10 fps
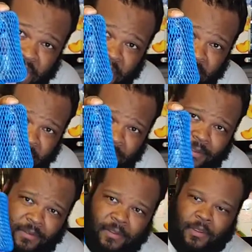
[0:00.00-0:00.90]
thing?
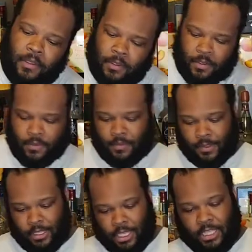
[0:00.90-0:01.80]

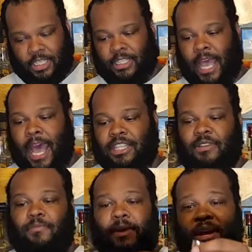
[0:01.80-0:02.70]
Look at this size
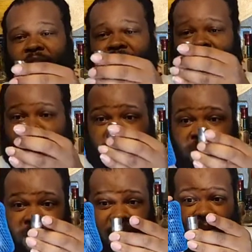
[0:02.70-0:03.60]
comparison.
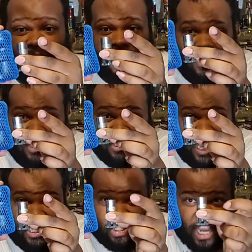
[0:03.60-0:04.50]
Looks
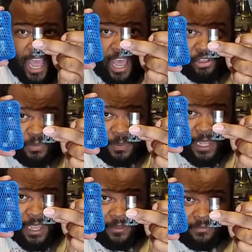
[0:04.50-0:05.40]
like child's
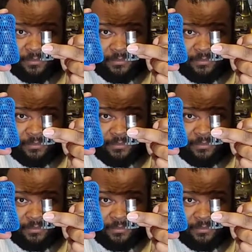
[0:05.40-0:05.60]
play.